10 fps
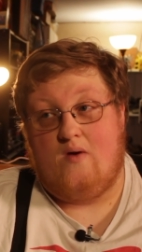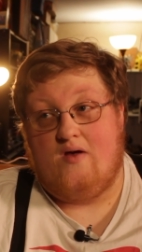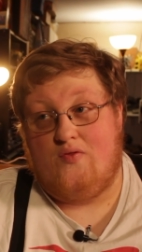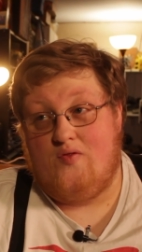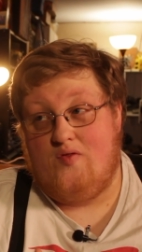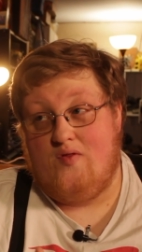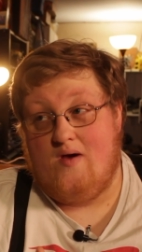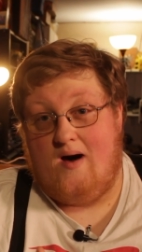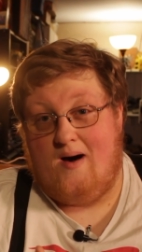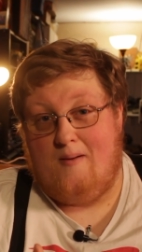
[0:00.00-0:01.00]
with
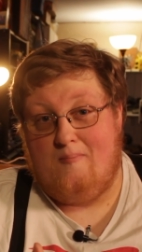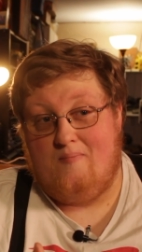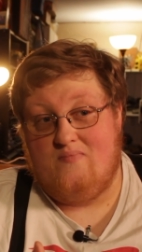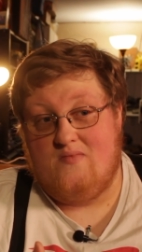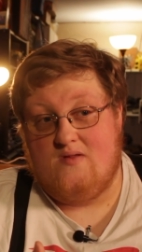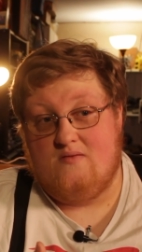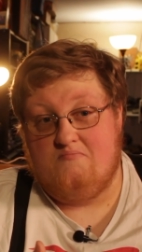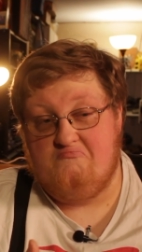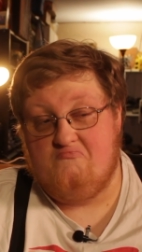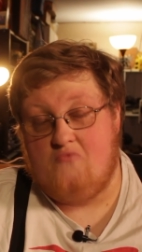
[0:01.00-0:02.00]

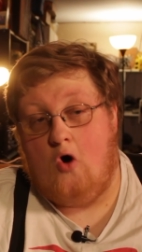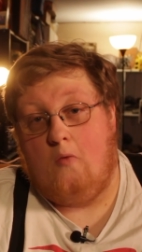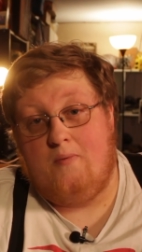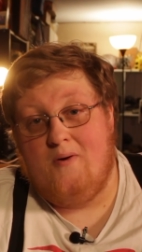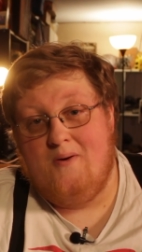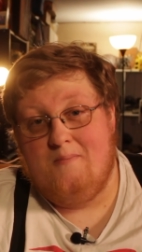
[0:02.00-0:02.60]
hope.